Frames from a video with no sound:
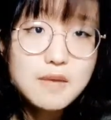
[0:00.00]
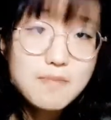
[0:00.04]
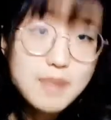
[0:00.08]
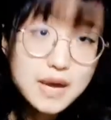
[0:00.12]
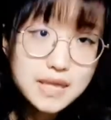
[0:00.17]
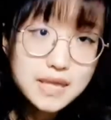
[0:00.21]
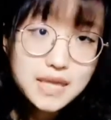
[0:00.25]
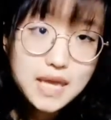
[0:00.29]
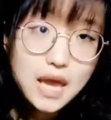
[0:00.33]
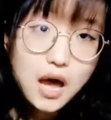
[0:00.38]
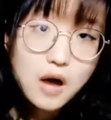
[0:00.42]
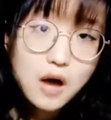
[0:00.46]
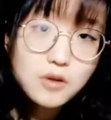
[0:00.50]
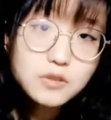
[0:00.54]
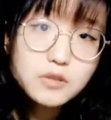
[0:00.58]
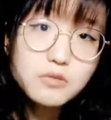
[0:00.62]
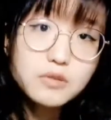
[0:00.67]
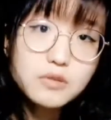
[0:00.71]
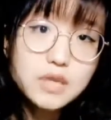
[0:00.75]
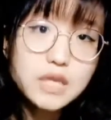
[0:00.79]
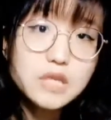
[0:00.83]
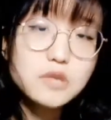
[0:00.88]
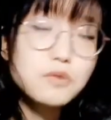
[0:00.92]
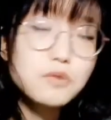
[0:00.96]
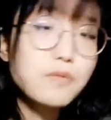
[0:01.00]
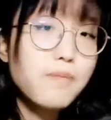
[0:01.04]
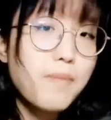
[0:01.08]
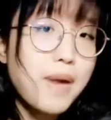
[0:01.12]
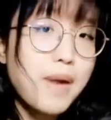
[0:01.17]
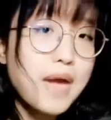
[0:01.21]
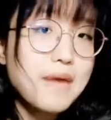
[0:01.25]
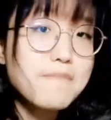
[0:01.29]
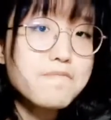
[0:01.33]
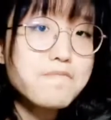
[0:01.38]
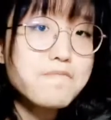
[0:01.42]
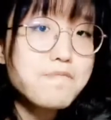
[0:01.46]
but they also need to
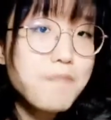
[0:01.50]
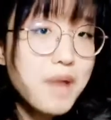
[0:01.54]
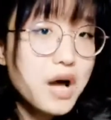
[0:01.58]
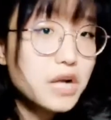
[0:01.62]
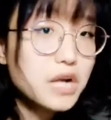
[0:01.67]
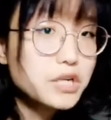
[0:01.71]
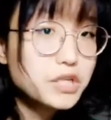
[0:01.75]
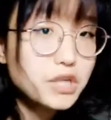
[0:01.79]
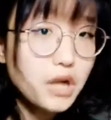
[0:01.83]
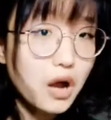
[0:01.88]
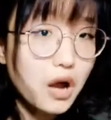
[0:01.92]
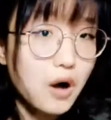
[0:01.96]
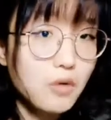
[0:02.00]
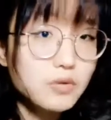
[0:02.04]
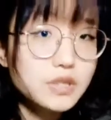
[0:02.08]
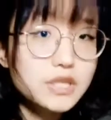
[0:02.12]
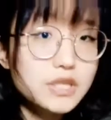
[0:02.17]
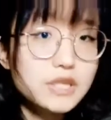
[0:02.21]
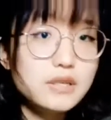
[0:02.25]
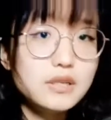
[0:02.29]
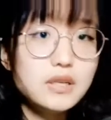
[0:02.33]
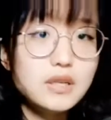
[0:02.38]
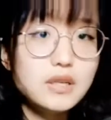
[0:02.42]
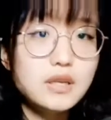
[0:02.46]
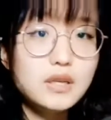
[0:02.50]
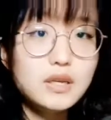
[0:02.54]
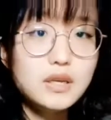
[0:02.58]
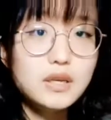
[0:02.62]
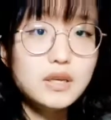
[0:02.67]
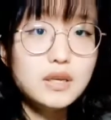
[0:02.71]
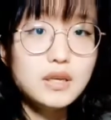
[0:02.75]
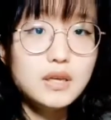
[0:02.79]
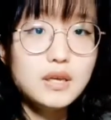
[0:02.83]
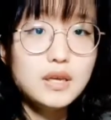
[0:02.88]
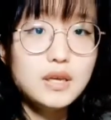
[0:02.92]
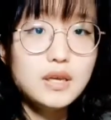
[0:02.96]
pay much caution.
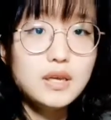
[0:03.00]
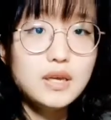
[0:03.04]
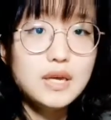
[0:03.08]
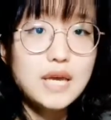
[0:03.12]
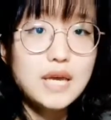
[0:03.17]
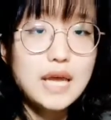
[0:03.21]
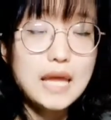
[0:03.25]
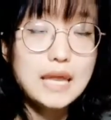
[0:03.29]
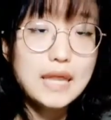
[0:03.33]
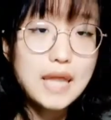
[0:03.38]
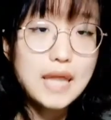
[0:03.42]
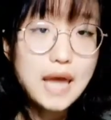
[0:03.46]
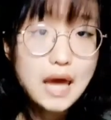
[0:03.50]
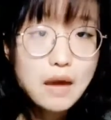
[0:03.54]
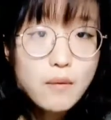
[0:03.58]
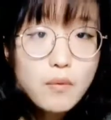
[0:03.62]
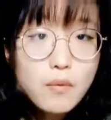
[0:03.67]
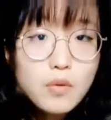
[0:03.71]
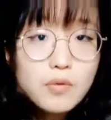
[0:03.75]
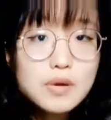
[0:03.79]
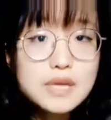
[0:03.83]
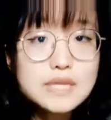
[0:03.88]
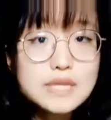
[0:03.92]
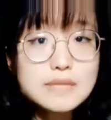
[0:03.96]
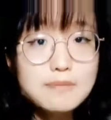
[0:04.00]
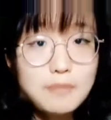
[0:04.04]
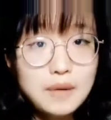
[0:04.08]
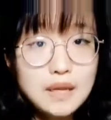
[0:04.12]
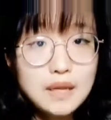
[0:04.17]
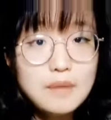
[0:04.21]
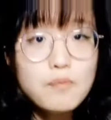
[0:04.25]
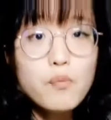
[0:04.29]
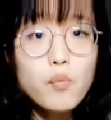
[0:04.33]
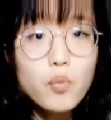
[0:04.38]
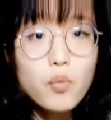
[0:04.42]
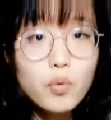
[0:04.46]
And I will
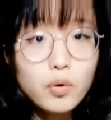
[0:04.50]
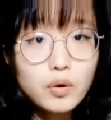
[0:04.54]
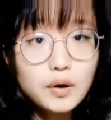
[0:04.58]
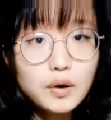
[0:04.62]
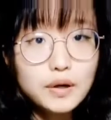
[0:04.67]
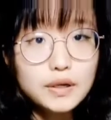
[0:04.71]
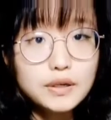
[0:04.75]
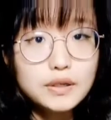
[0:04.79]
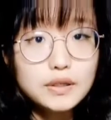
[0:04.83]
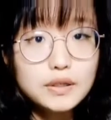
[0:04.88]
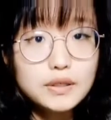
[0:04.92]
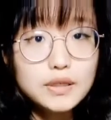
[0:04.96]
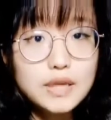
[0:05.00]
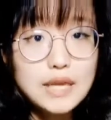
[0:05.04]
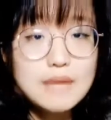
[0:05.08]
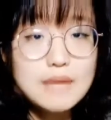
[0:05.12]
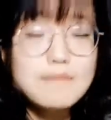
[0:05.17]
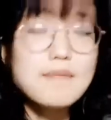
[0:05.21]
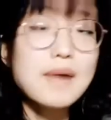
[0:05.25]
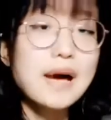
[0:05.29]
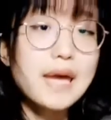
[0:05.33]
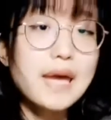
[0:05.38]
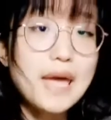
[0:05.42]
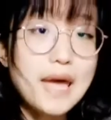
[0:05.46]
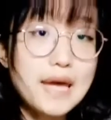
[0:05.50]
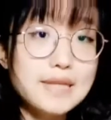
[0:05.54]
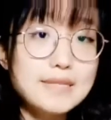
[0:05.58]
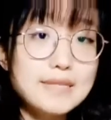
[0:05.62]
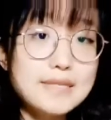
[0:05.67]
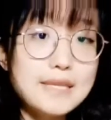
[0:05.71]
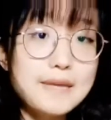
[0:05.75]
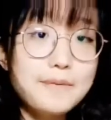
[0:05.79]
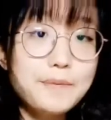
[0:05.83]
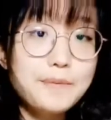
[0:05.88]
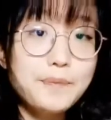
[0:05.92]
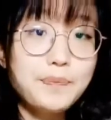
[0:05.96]
explain more in my
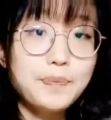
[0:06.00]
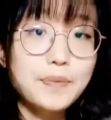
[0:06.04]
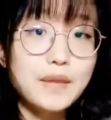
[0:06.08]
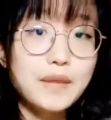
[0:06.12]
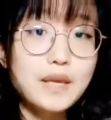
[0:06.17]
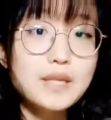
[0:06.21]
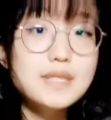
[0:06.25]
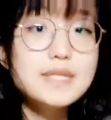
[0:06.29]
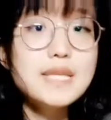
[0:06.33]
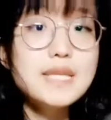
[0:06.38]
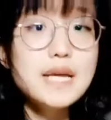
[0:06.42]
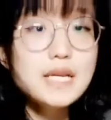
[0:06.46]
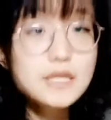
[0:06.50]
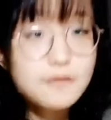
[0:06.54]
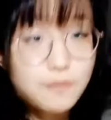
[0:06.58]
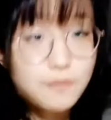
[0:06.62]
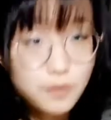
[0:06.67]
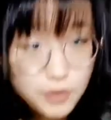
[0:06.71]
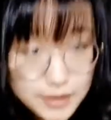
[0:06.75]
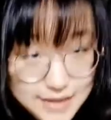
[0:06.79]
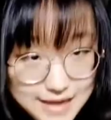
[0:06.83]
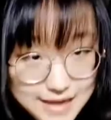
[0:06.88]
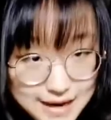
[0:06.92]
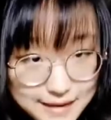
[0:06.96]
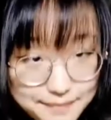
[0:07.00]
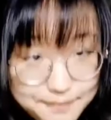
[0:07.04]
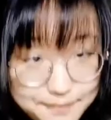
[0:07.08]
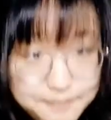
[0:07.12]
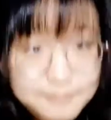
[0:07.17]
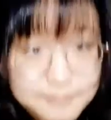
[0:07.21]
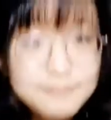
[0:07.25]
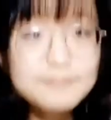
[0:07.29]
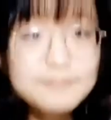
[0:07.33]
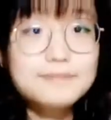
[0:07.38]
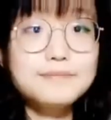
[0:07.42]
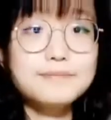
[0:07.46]
essay. Thanks for your time.